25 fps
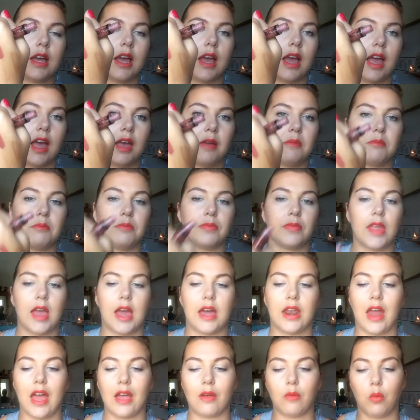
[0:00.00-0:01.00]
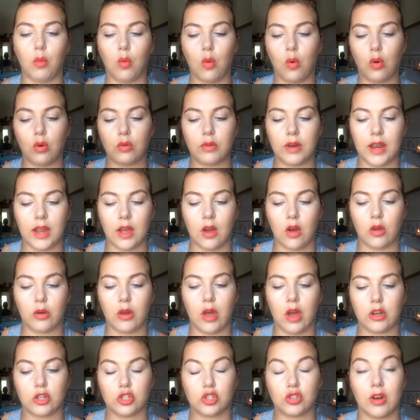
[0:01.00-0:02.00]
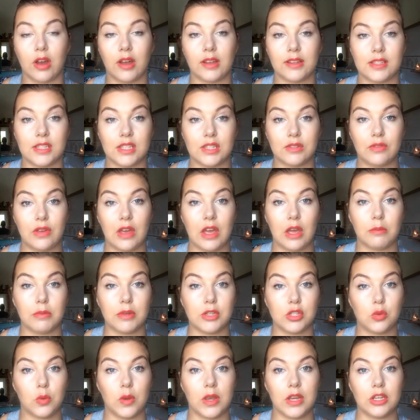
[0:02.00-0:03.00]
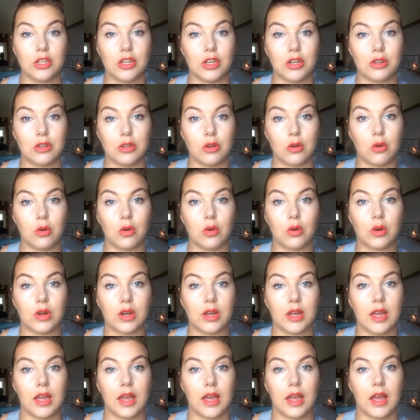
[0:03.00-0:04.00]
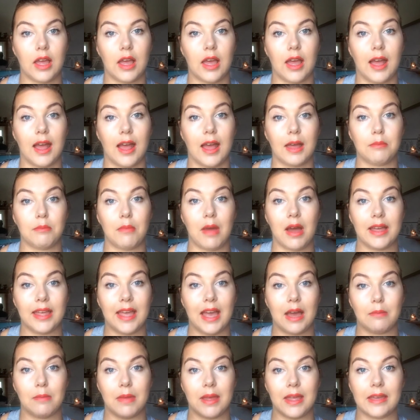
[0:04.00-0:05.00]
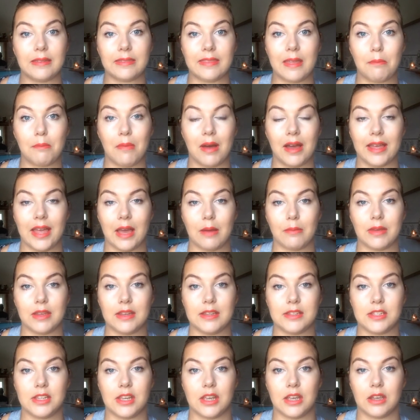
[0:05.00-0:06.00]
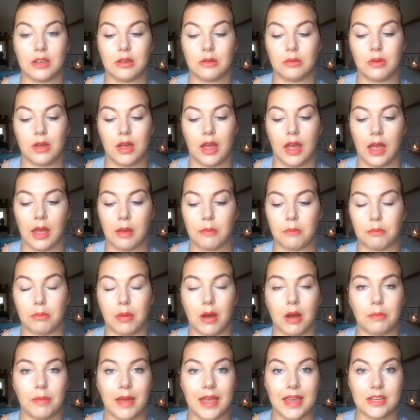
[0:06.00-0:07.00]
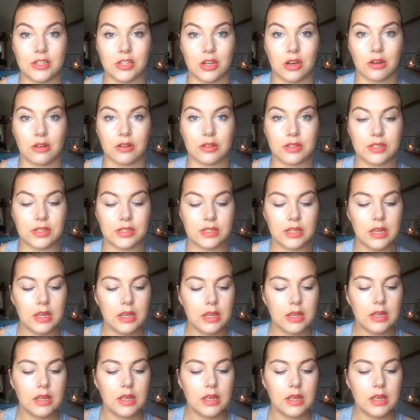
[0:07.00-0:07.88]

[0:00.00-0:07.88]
and I wore it on our transfer between New York and Miami, and then Miami to Barbados.